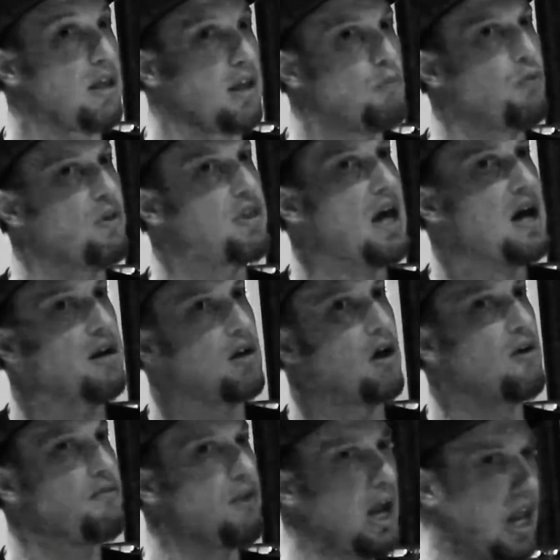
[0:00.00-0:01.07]
without
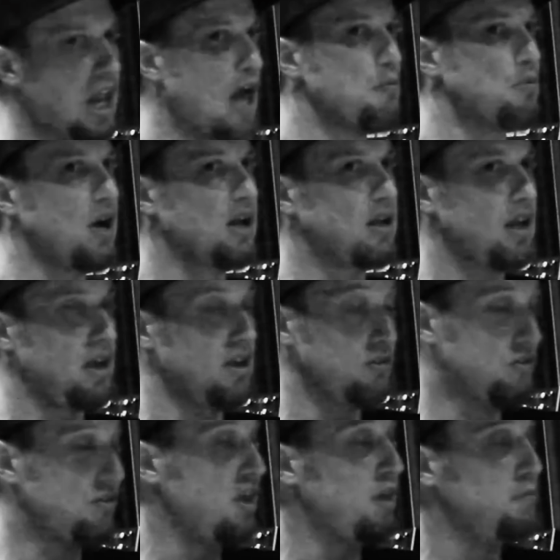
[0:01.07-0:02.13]
over elaborating and
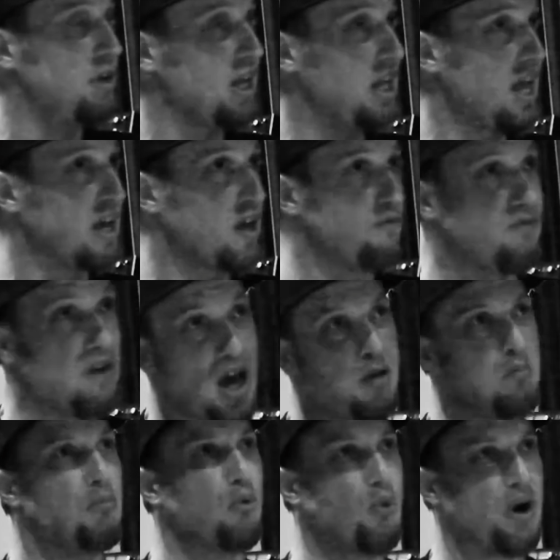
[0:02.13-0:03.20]
seeming like a
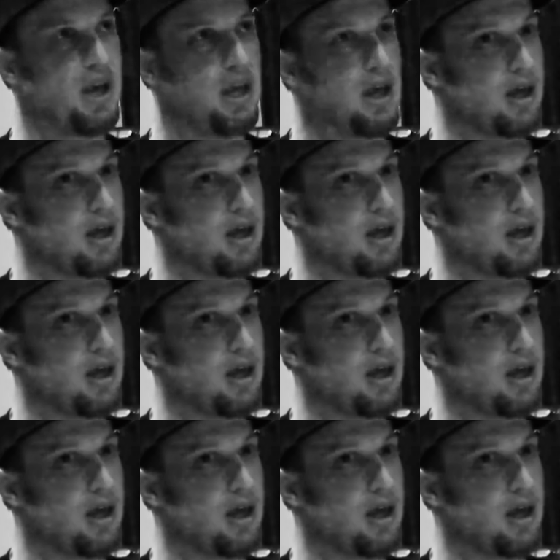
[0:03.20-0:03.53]
fanboy,